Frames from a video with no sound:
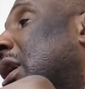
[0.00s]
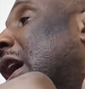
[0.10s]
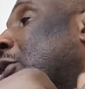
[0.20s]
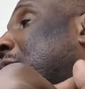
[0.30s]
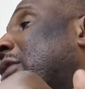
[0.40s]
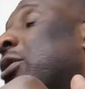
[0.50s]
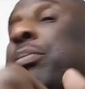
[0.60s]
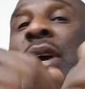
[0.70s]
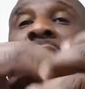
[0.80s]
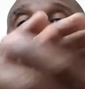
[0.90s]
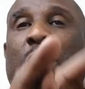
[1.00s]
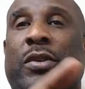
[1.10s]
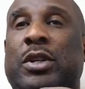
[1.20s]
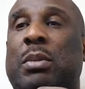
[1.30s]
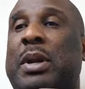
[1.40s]
I hope you have your prayer request. I
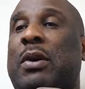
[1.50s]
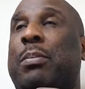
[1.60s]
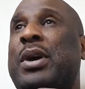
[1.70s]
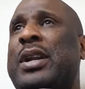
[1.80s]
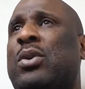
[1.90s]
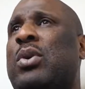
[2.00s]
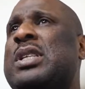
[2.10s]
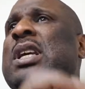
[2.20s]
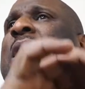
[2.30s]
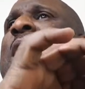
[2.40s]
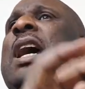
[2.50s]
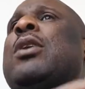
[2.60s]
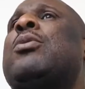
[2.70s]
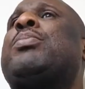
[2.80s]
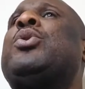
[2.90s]
just remembered our prayer request. I
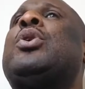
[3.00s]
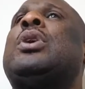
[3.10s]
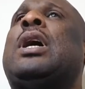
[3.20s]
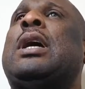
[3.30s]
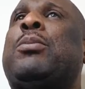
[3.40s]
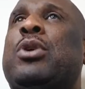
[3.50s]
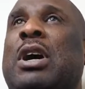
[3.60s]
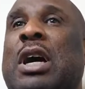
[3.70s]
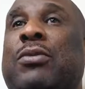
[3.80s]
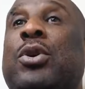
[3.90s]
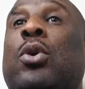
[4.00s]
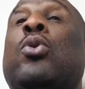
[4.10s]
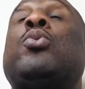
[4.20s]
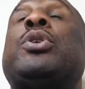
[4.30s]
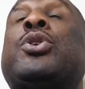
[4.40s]
hope you have your
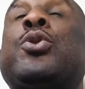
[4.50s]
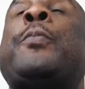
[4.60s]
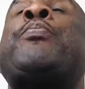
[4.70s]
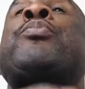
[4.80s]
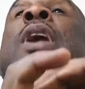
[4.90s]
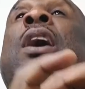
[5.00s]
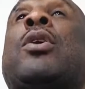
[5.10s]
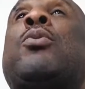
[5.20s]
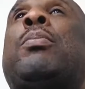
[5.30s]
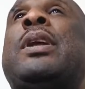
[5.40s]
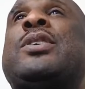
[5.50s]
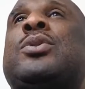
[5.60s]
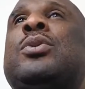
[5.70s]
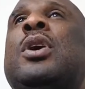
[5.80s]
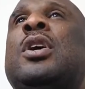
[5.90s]
own with you, and God will
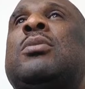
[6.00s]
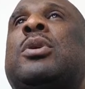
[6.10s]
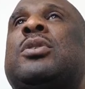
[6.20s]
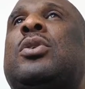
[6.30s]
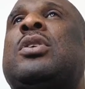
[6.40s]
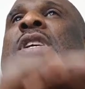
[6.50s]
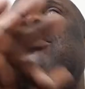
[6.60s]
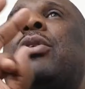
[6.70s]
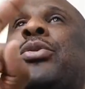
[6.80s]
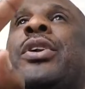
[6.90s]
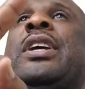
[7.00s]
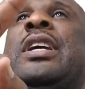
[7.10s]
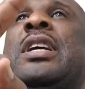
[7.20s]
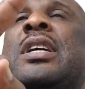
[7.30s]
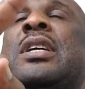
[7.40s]
bless you. God said for
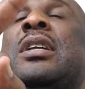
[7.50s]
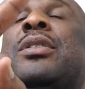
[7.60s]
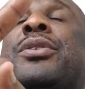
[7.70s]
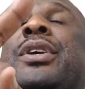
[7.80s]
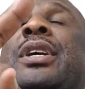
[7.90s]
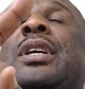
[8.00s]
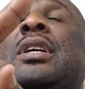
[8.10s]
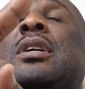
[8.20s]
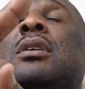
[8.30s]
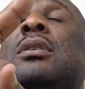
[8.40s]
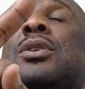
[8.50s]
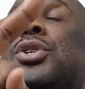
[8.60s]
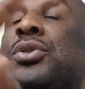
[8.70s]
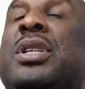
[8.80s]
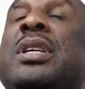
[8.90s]
three
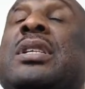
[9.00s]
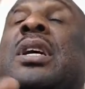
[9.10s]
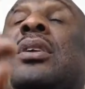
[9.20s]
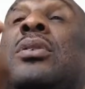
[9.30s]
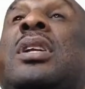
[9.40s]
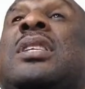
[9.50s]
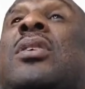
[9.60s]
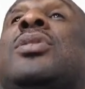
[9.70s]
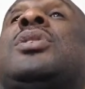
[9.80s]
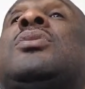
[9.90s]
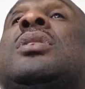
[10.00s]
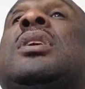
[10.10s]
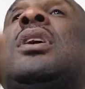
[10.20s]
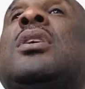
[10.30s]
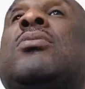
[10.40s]
Tuesdays. Today is the second
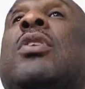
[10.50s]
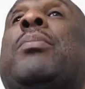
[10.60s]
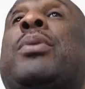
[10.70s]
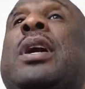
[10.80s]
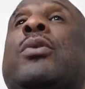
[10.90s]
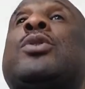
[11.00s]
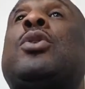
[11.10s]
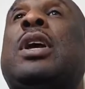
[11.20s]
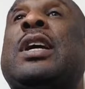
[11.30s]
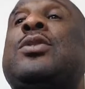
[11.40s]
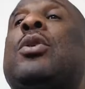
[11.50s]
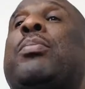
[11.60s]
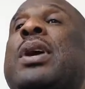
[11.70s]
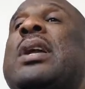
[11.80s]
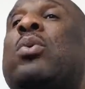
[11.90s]
Tuesday for our prayer request. So get your
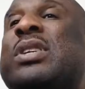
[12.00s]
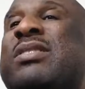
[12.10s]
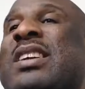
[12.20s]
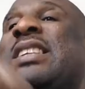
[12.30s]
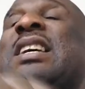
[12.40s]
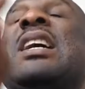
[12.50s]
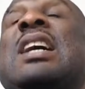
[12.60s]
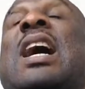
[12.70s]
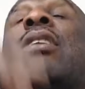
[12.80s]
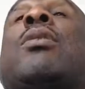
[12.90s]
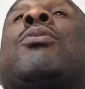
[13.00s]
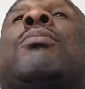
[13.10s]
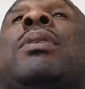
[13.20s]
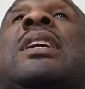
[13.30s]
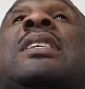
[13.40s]
prayer request ready, and God will
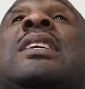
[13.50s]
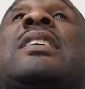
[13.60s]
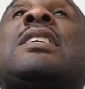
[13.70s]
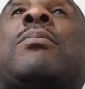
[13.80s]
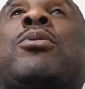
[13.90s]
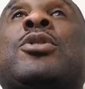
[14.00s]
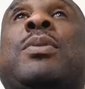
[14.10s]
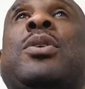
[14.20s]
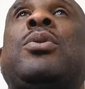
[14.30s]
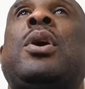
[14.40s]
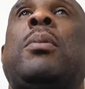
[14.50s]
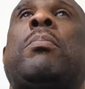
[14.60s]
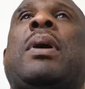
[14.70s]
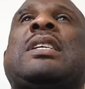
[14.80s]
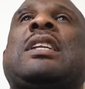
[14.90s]
bless, increase, and prosper you
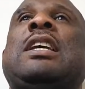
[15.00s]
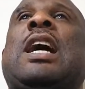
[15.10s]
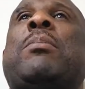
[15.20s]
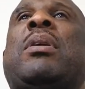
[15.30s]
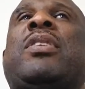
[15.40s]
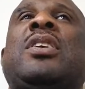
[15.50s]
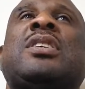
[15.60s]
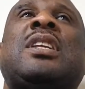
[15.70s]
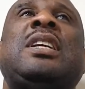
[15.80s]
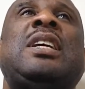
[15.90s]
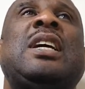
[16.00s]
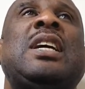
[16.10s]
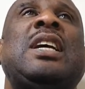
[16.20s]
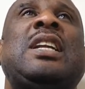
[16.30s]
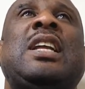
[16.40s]
mightily and marvelously
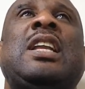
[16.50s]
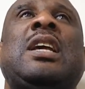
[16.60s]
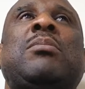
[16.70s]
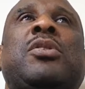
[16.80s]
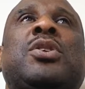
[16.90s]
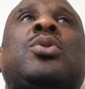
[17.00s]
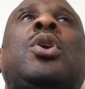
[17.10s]
in the name of Jesus.